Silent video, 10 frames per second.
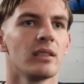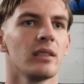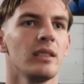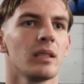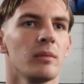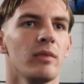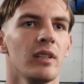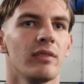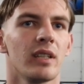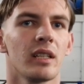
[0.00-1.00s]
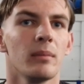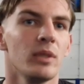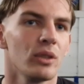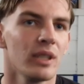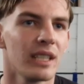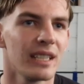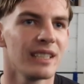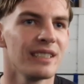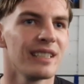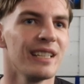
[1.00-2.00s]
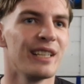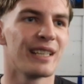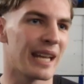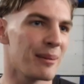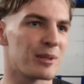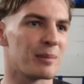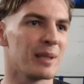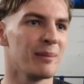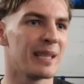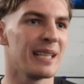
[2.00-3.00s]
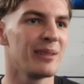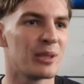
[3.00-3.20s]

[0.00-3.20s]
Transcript: So it's going to be really fun. I'm enjoying it, and the camps have been wicked.